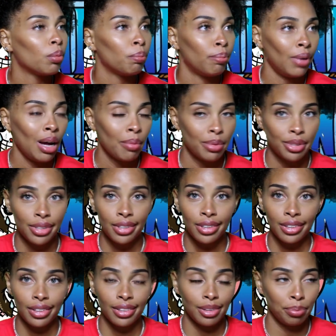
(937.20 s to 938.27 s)
Robin
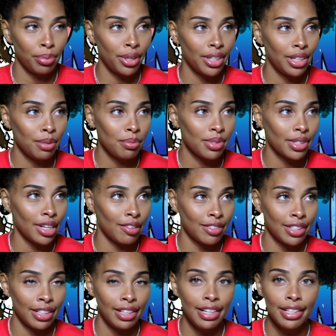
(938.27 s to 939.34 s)
took upon himself
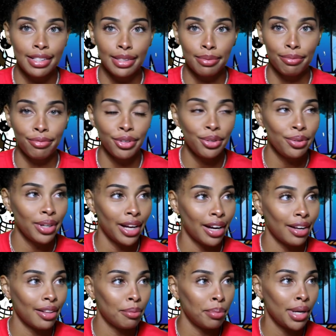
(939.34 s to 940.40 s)
to eat some food out
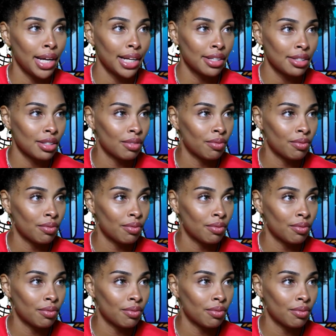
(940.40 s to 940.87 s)
of the box.